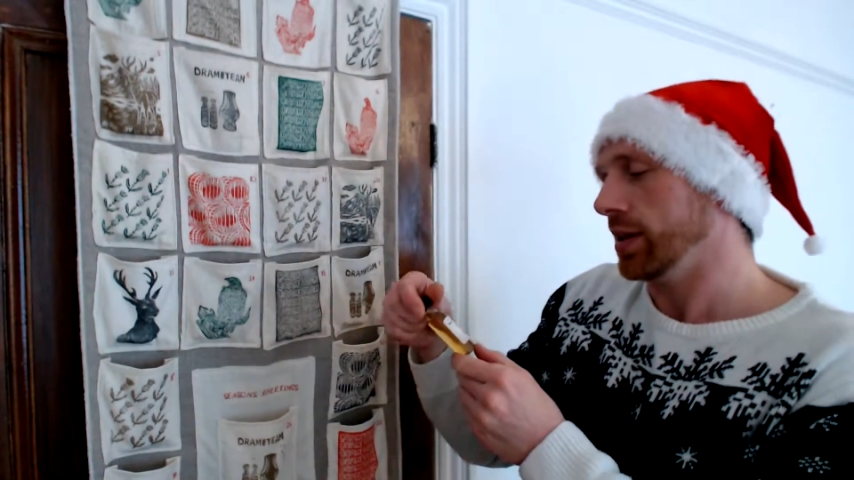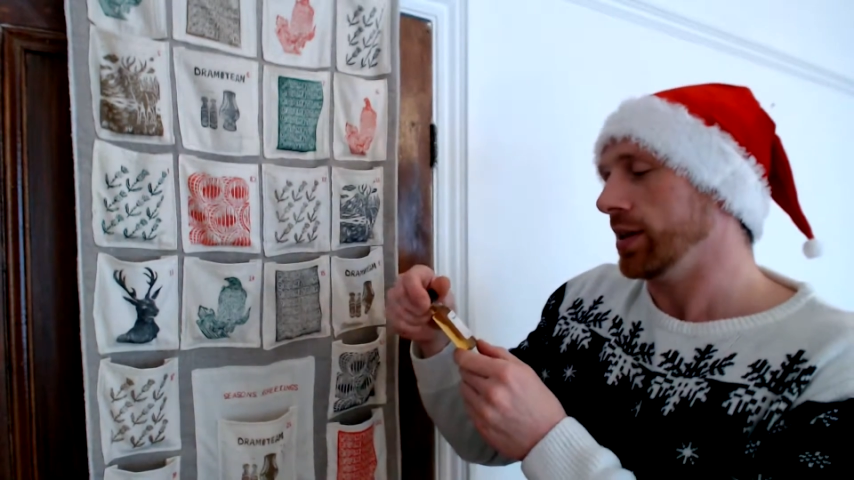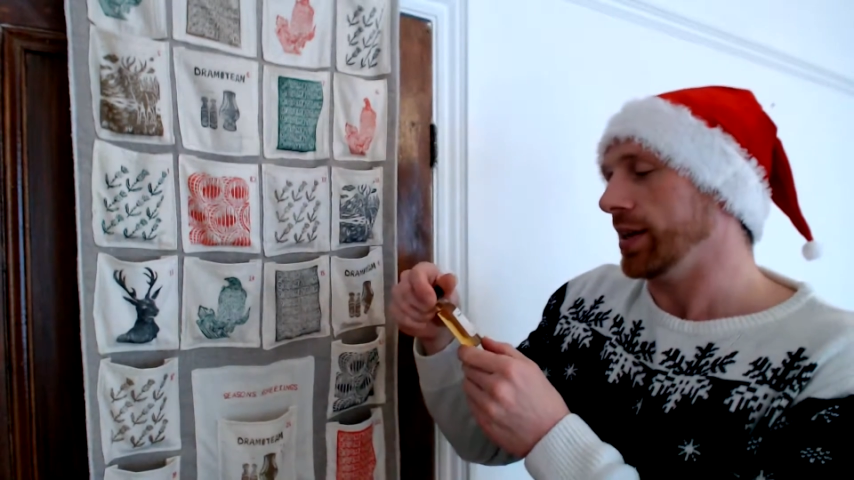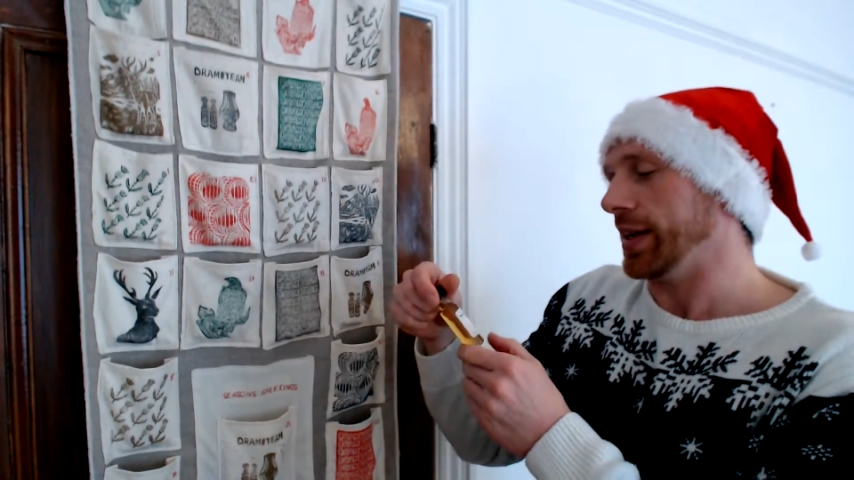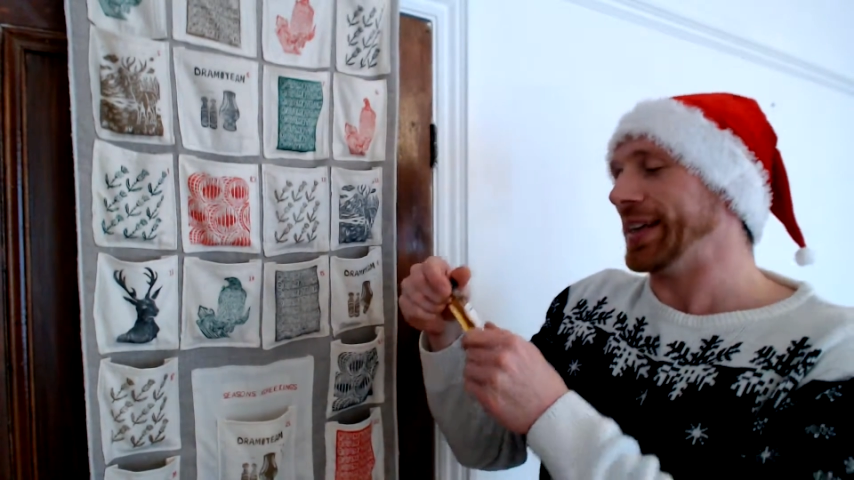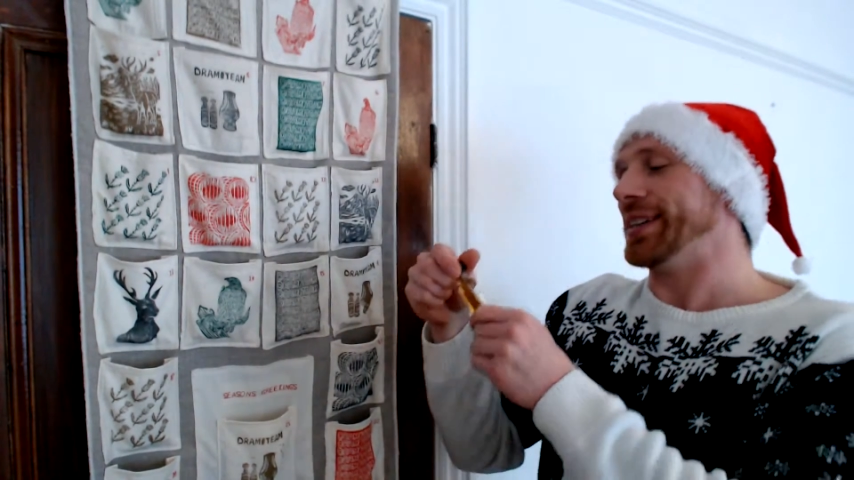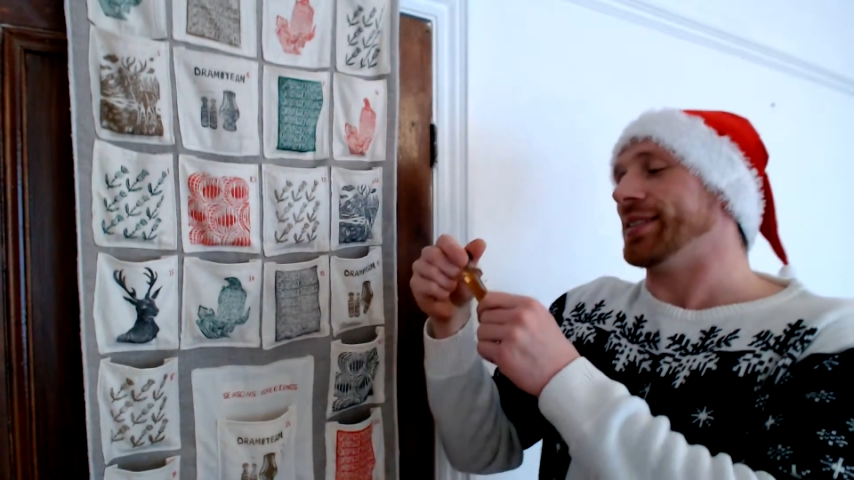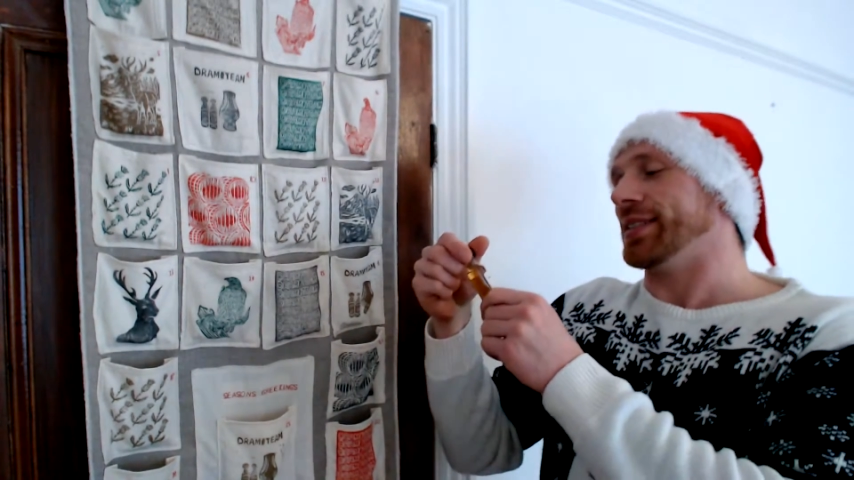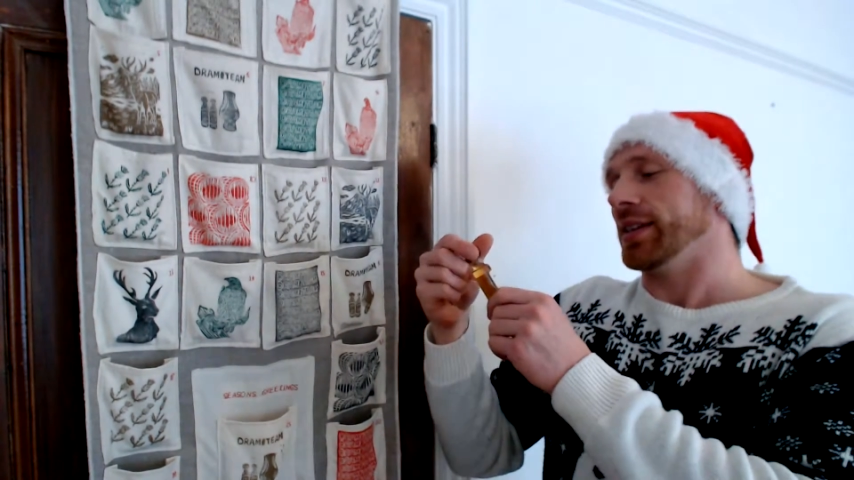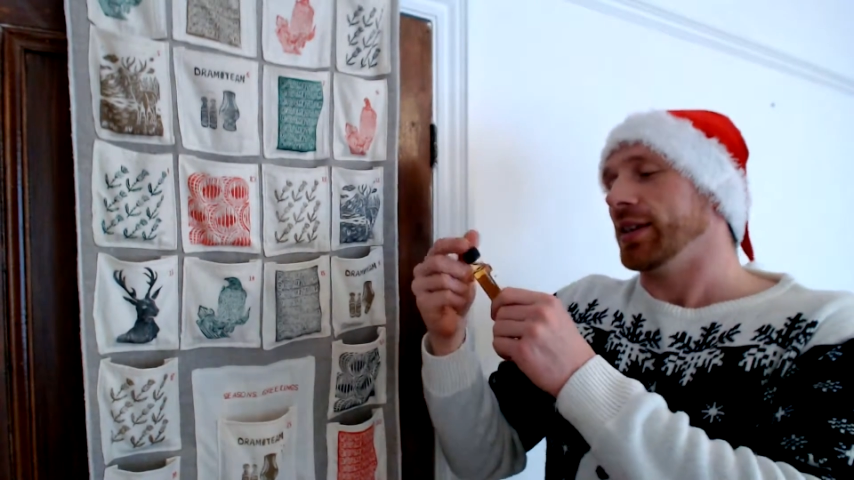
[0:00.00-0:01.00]
It
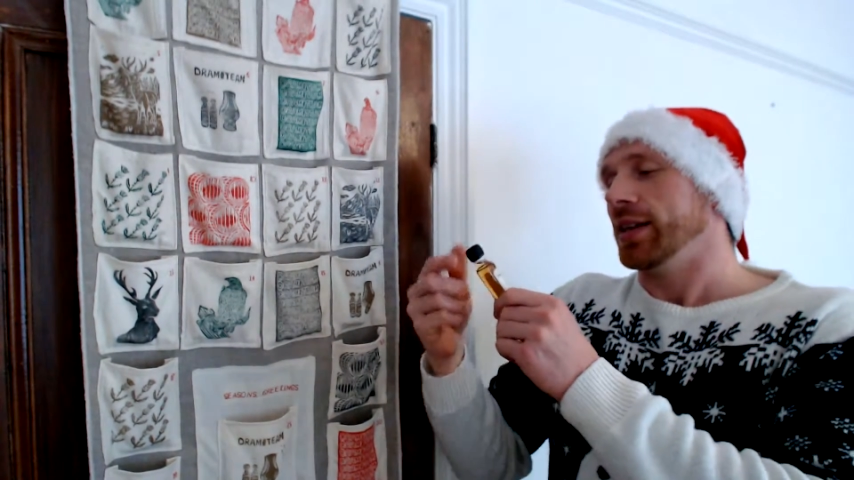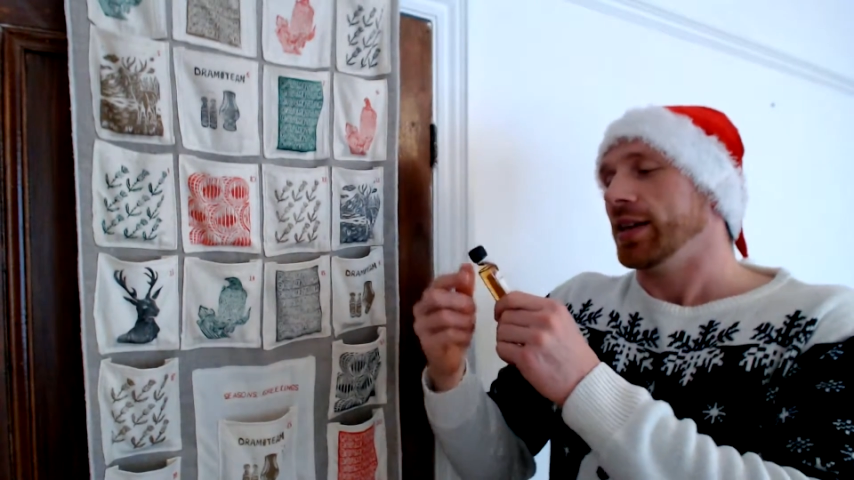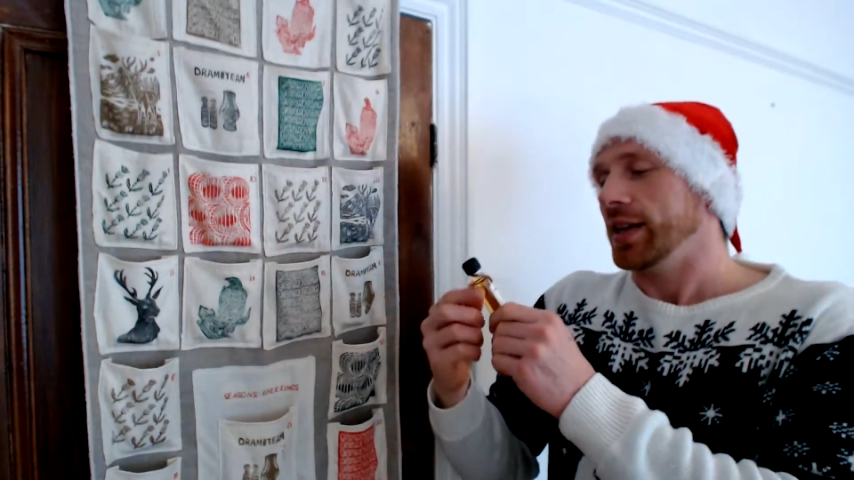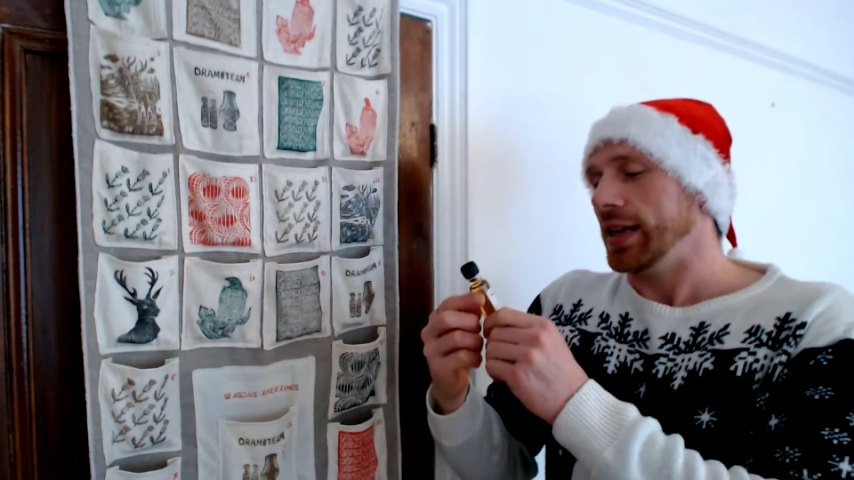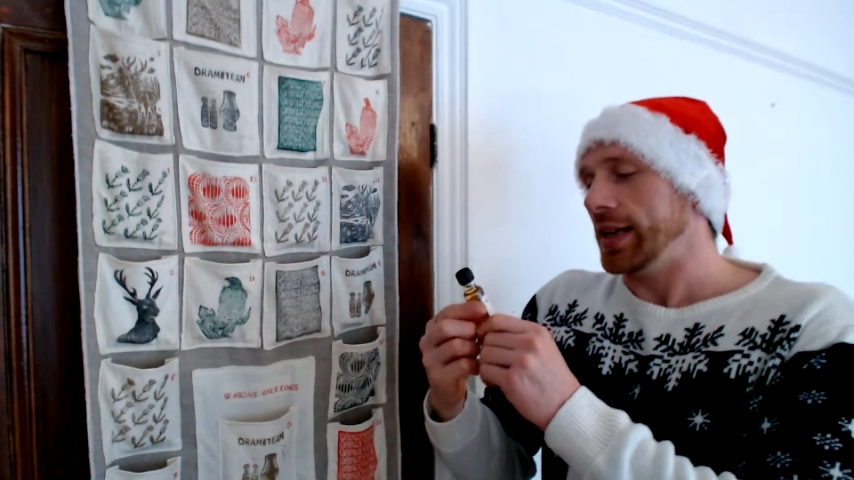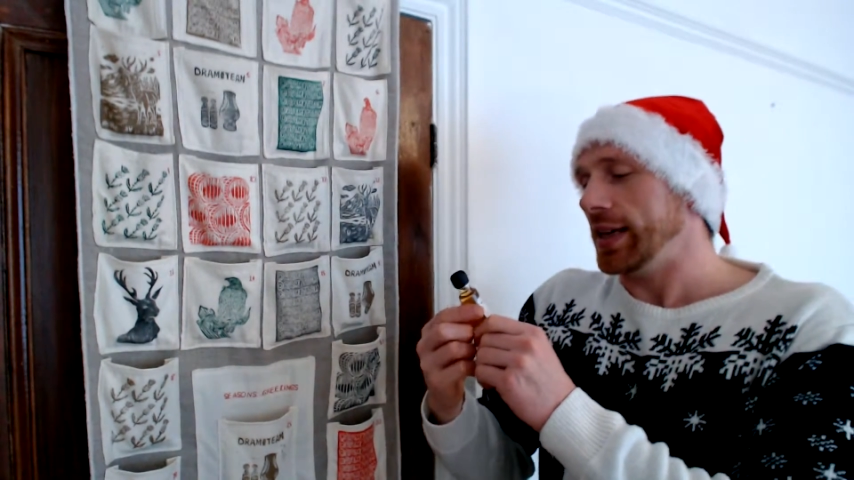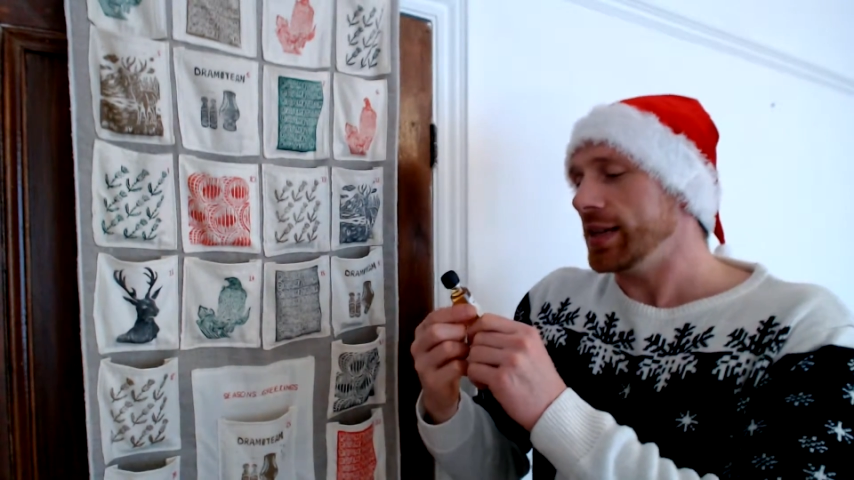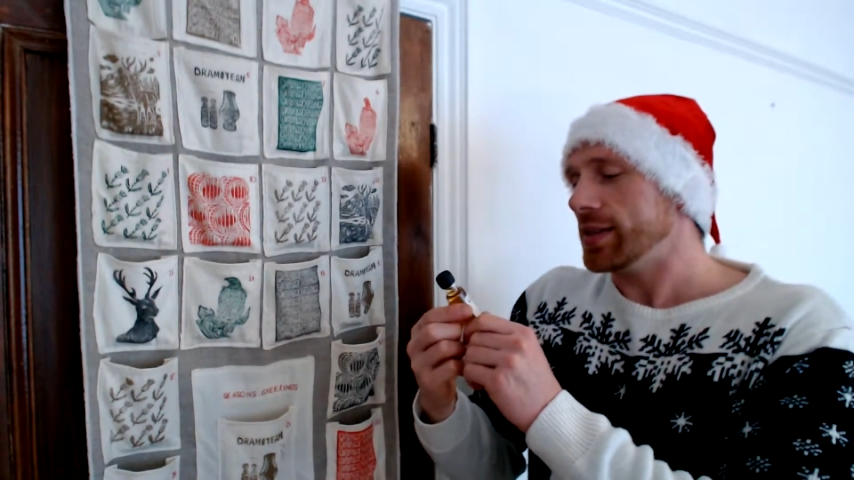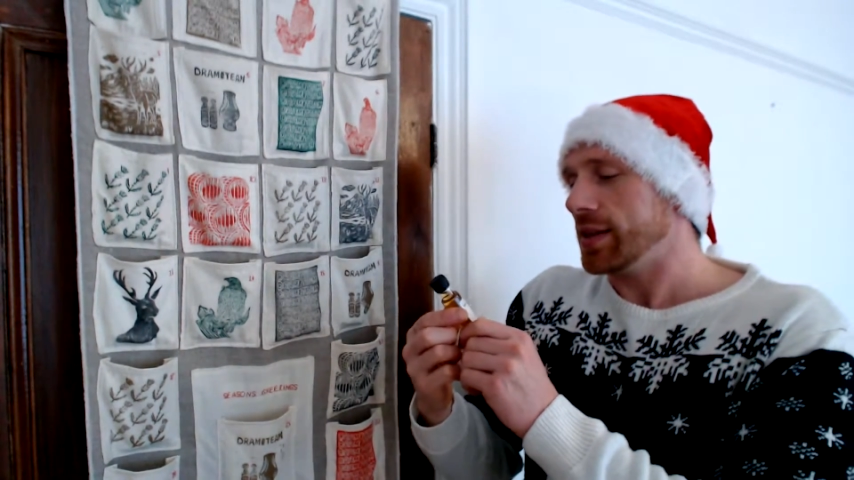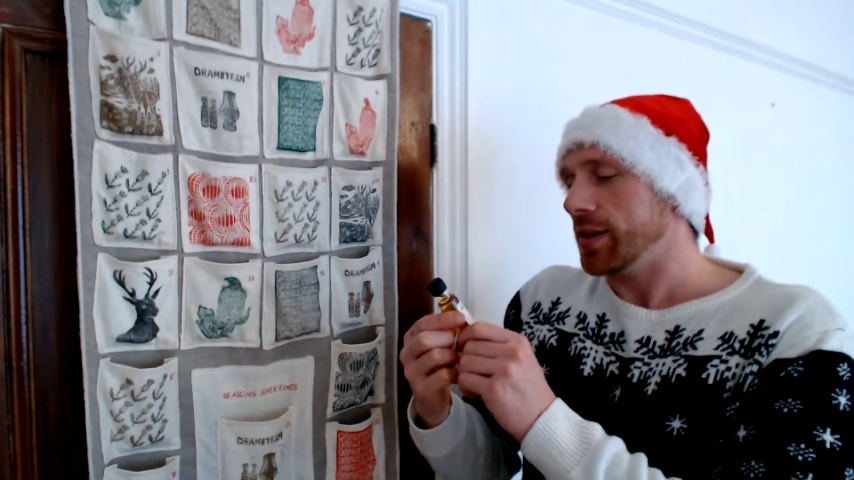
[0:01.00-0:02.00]
is. It
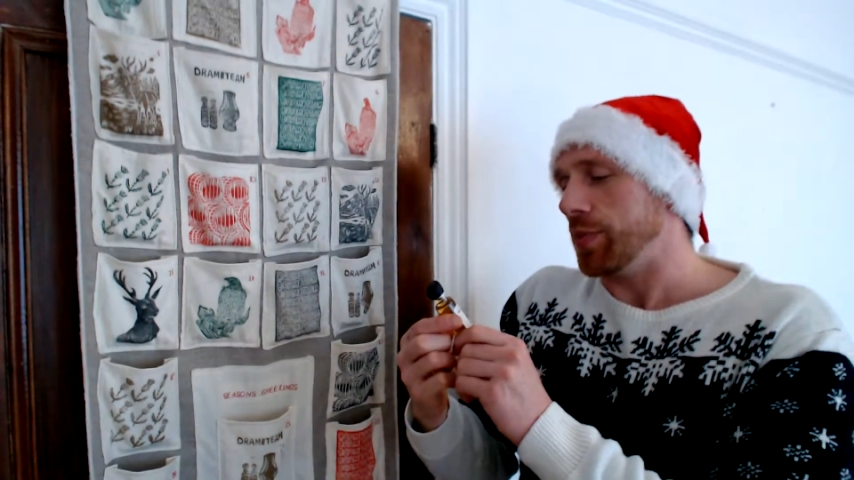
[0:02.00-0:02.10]
is